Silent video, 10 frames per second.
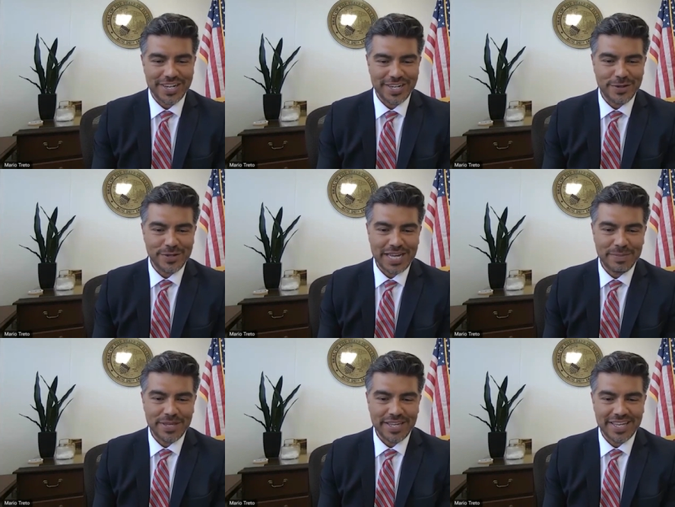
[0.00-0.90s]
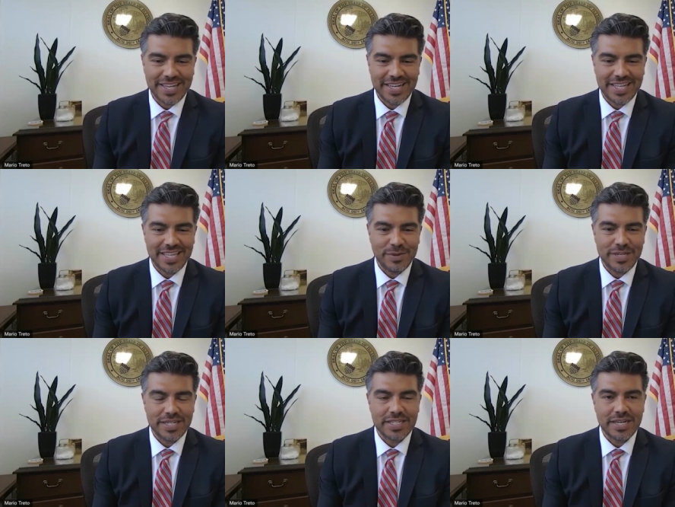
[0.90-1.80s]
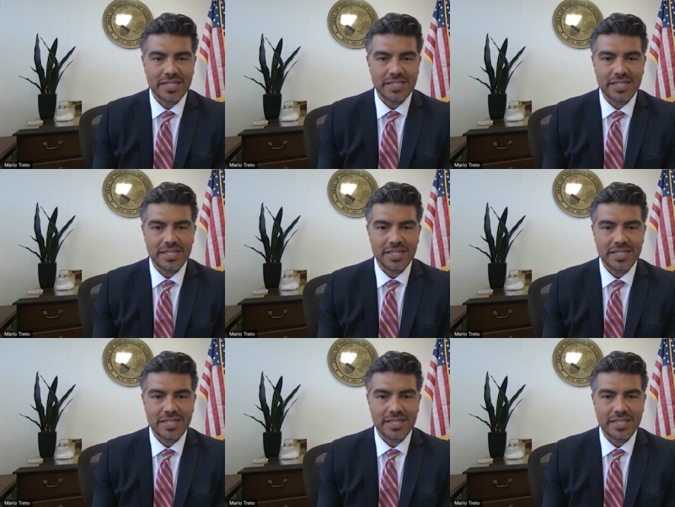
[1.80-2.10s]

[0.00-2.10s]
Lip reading: a new topic that we discuss.